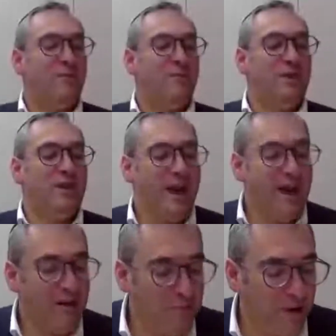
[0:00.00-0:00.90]
from
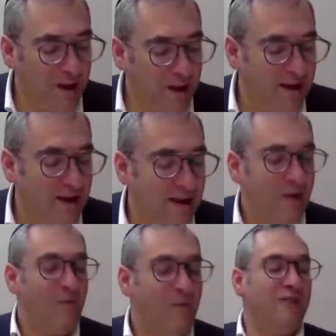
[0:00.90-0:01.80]
the hail
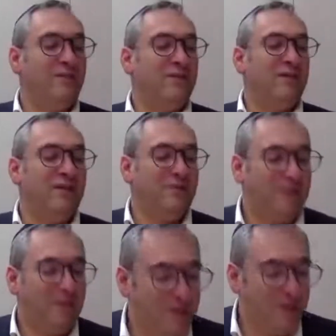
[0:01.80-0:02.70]
plague. Whatever is
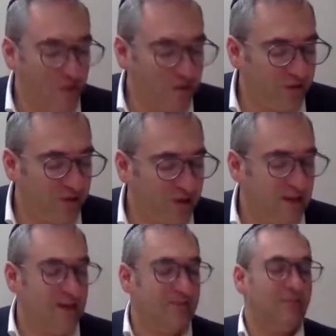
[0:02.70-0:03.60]
left, the locusts are
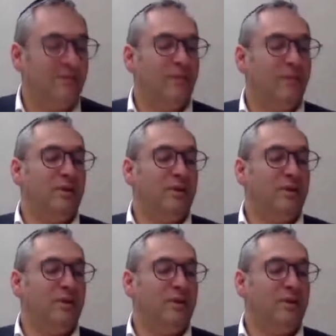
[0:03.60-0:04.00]
going to eat.